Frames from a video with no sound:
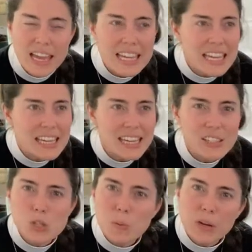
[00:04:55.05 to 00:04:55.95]
he
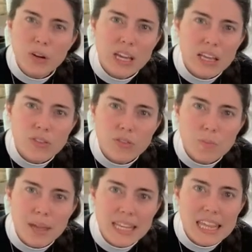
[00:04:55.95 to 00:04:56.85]
experienced
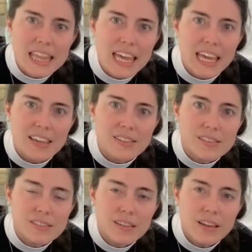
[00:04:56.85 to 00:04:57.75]
many things.